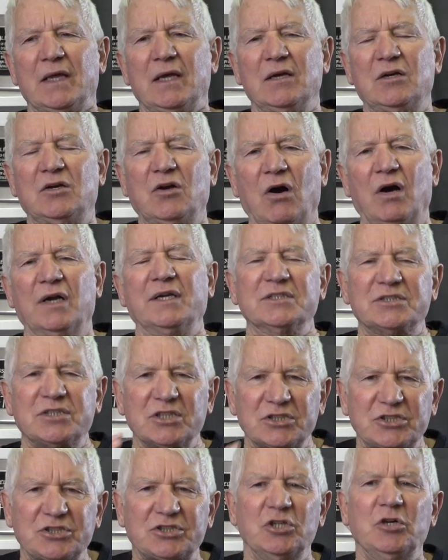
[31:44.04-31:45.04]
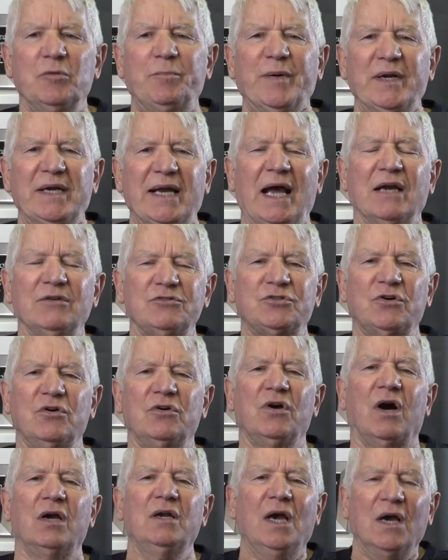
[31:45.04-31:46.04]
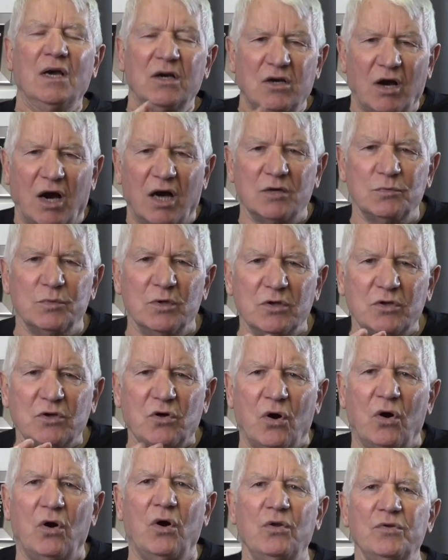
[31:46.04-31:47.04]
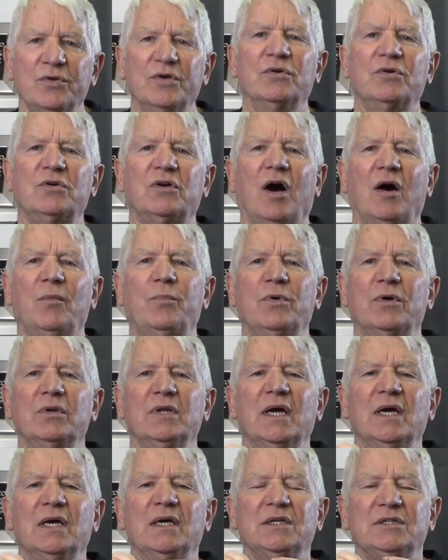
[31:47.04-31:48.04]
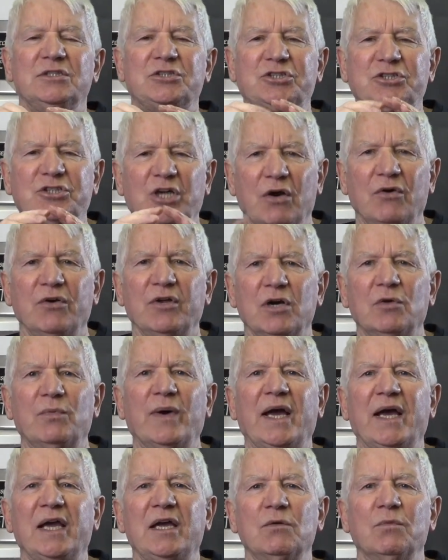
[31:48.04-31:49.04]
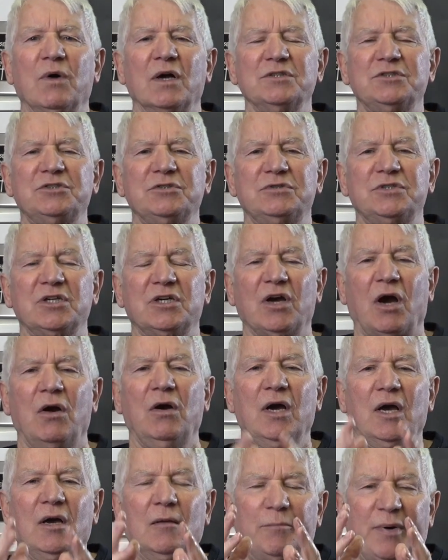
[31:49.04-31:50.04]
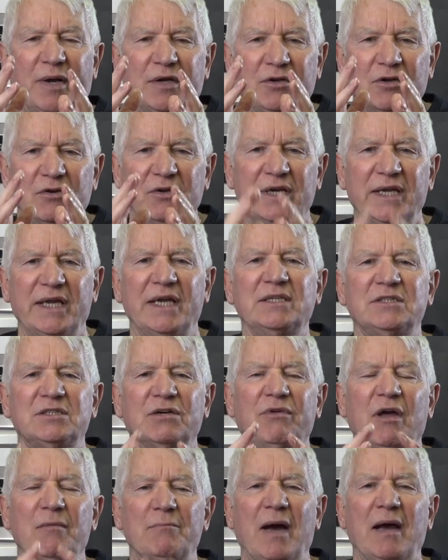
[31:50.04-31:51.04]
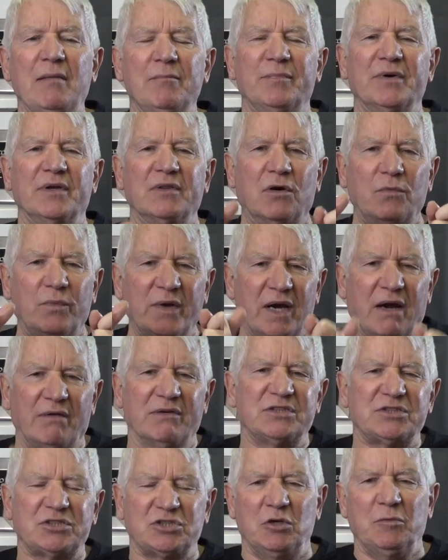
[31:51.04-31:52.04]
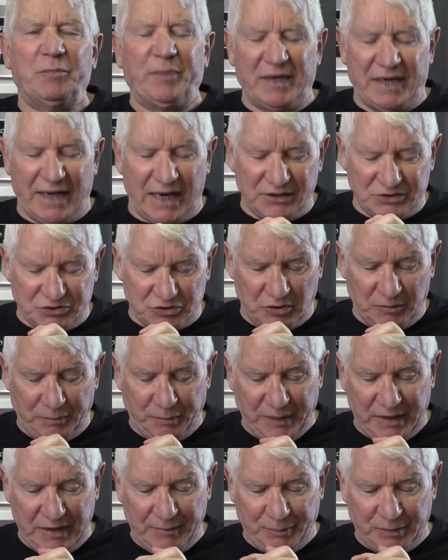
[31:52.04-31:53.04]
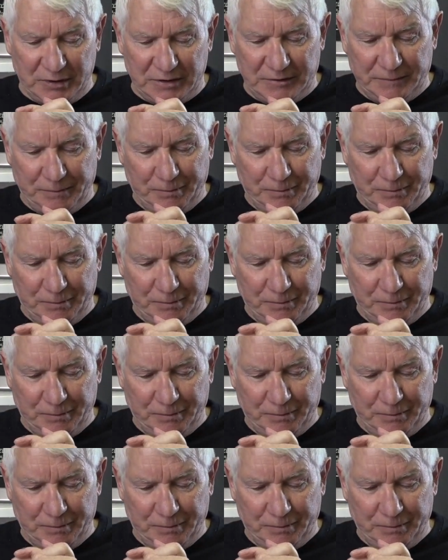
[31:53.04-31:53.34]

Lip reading: God is a supernatural God. God will call you. God will show you where he wants you to go. But you need to remember that we are a supernatural people.